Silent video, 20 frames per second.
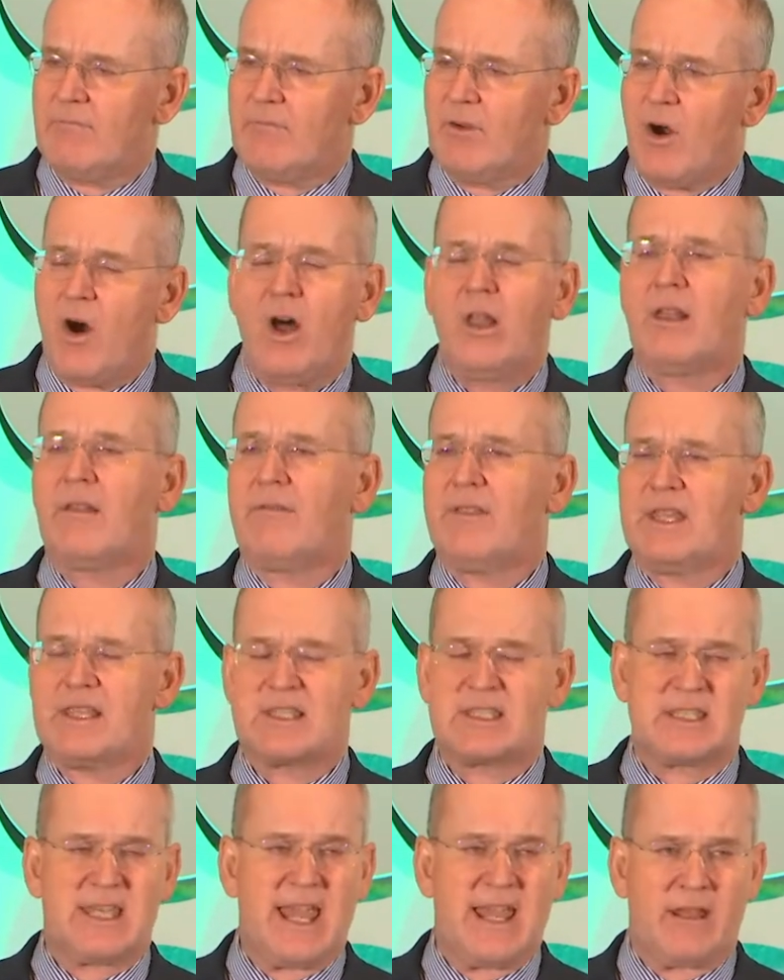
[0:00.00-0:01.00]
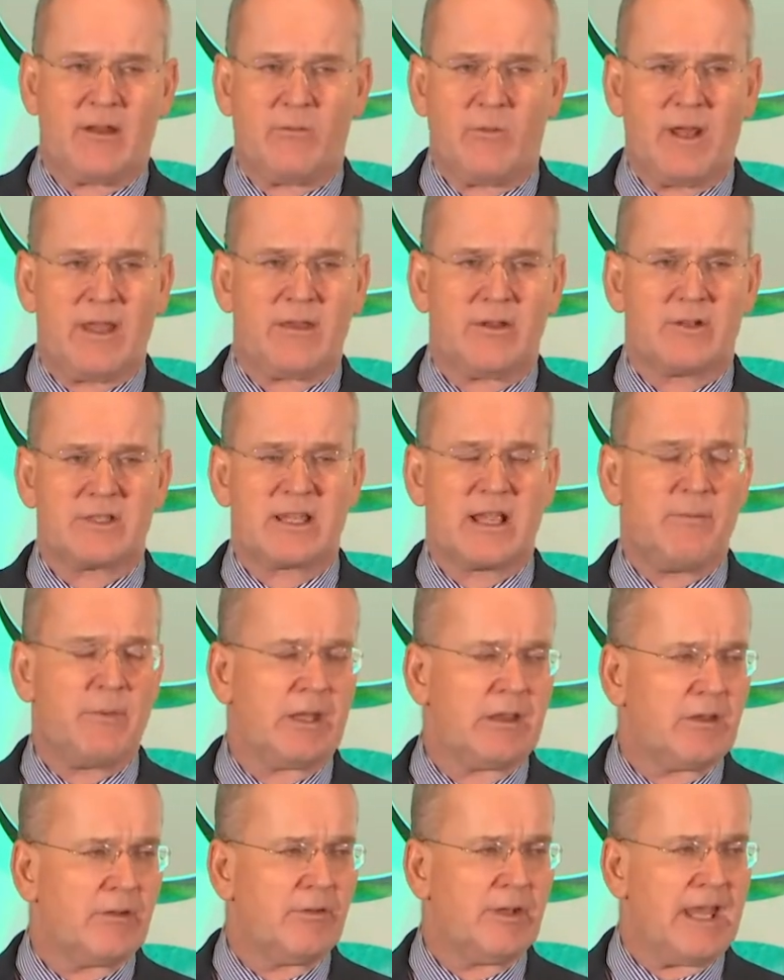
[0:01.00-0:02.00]
all of this data, whether it's coming
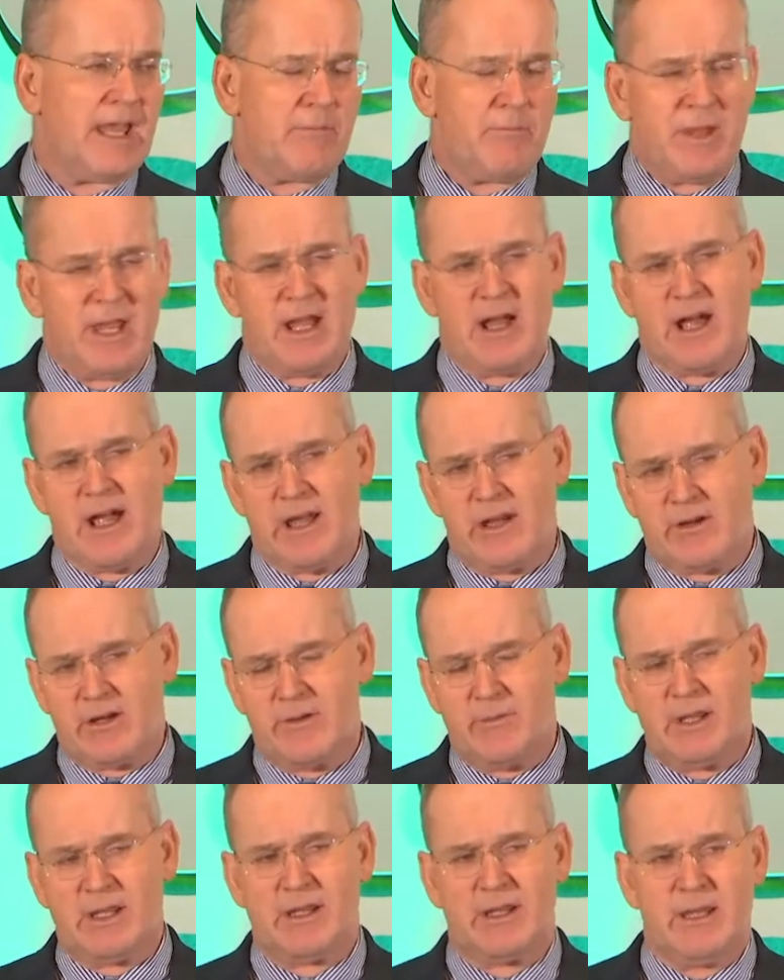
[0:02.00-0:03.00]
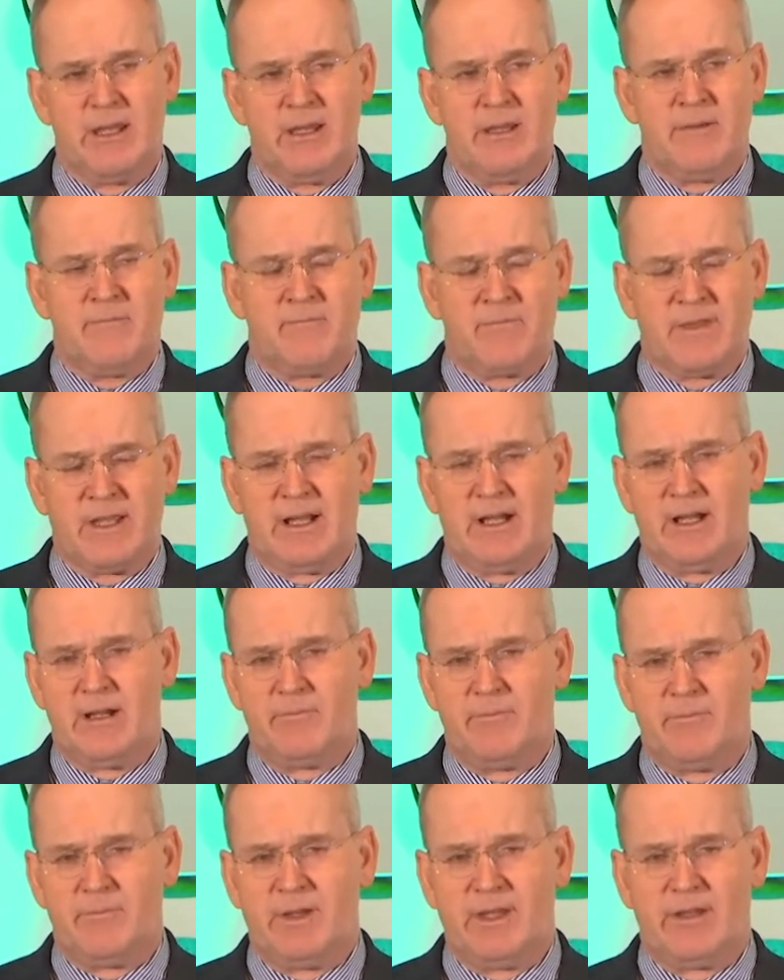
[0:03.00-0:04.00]
through an API or coming
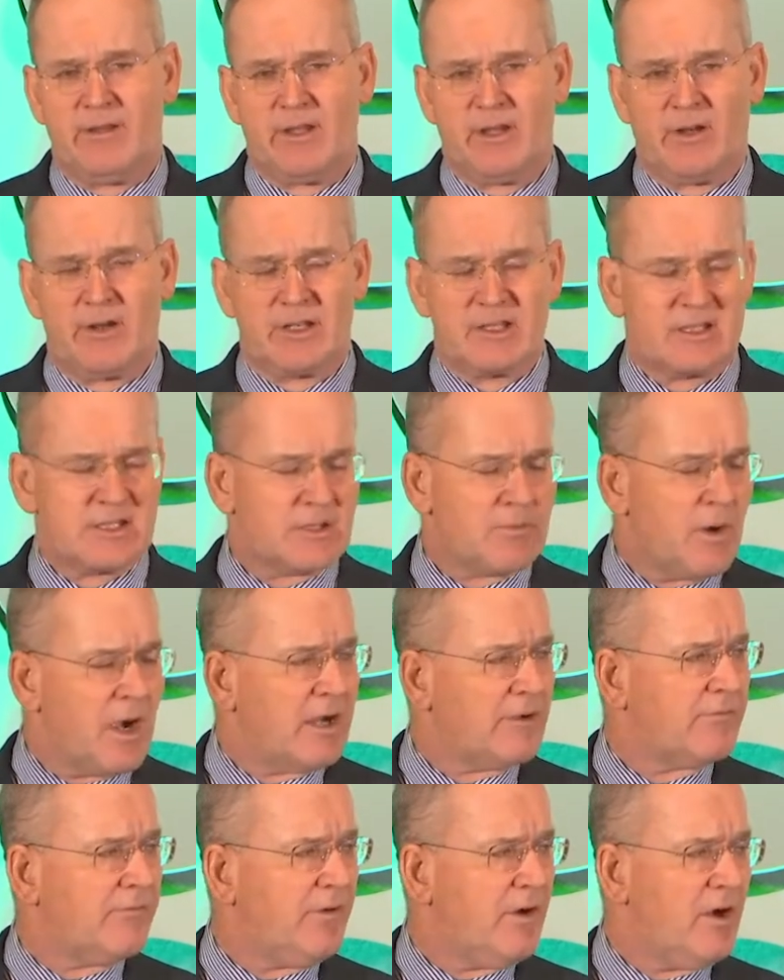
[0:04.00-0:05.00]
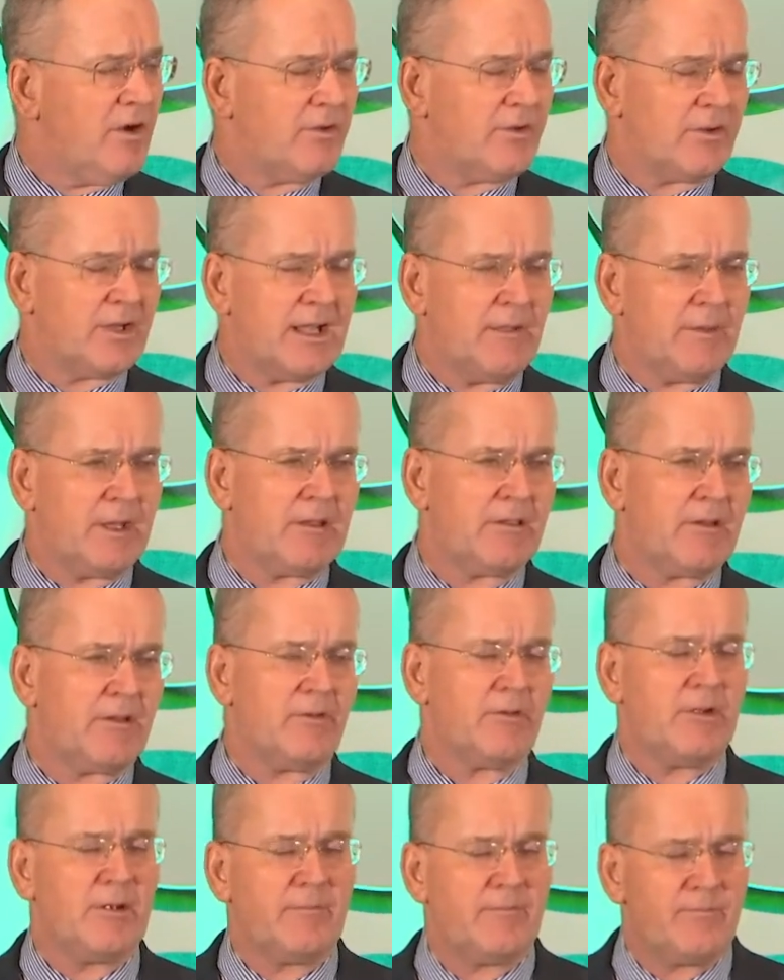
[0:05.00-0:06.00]
on a smartphone or coming
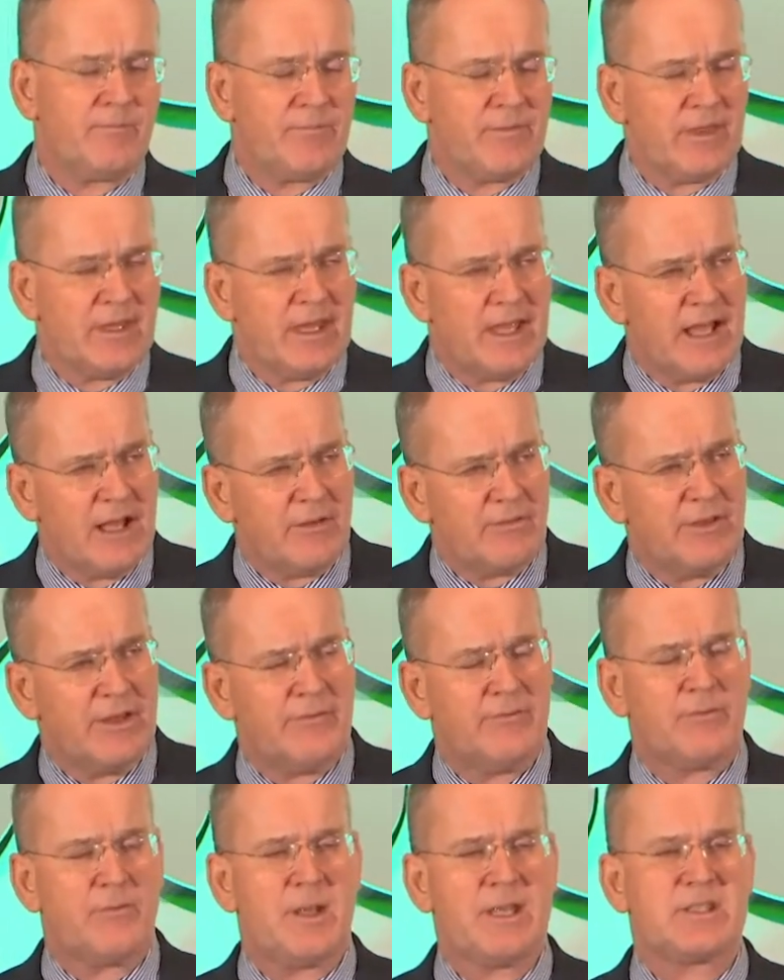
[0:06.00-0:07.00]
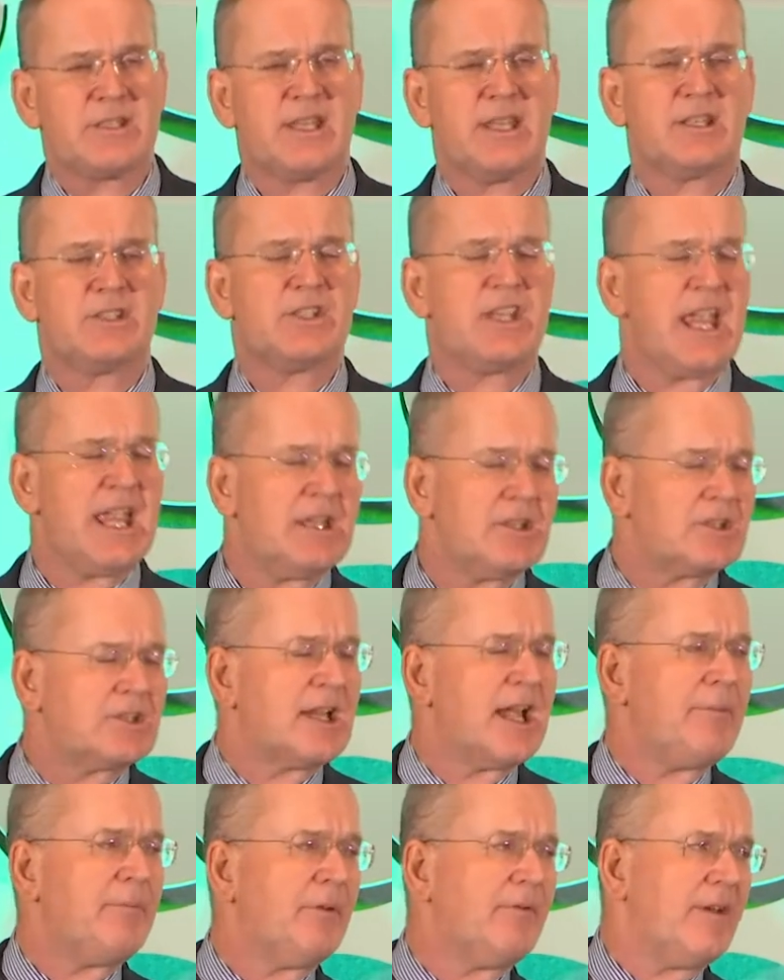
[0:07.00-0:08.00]
through a health information exchange
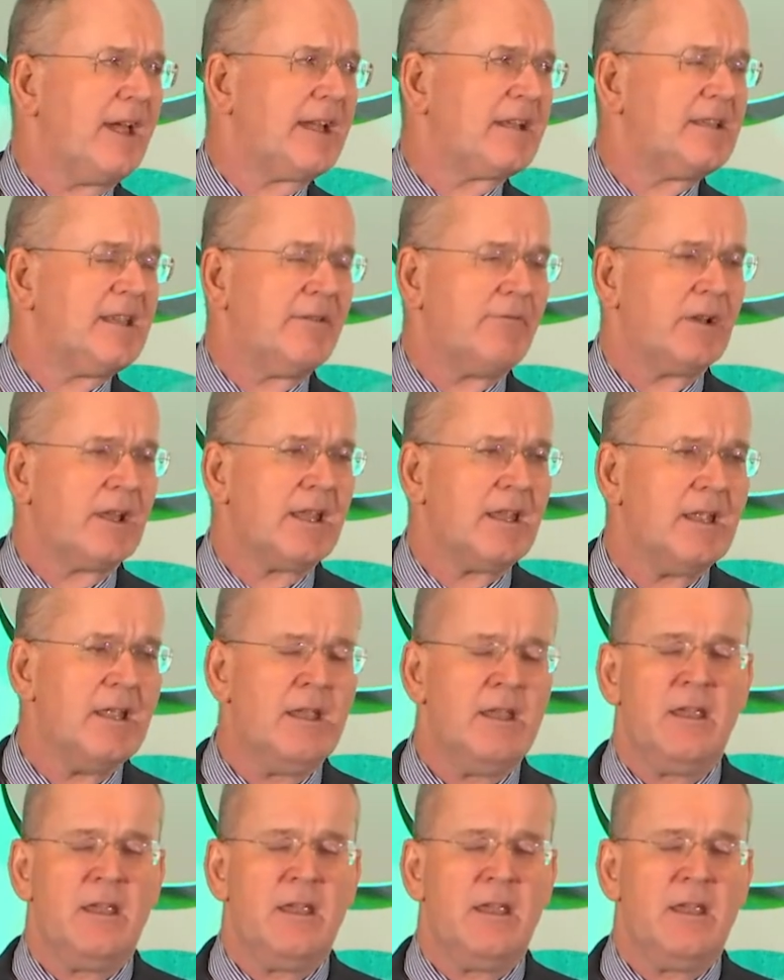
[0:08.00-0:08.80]
type of activity,